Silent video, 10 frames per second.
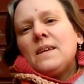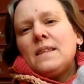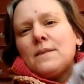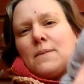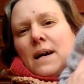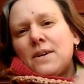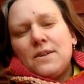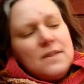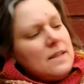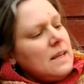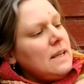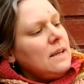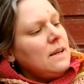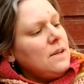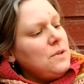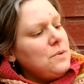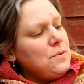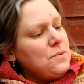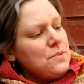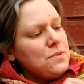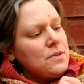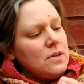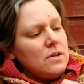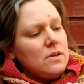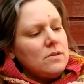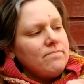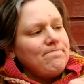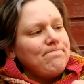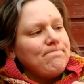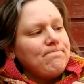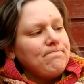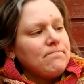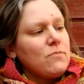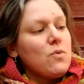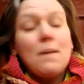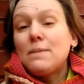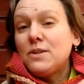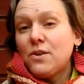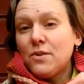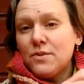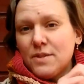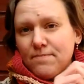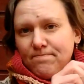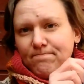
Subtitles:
in the pattern they use wrap and turns.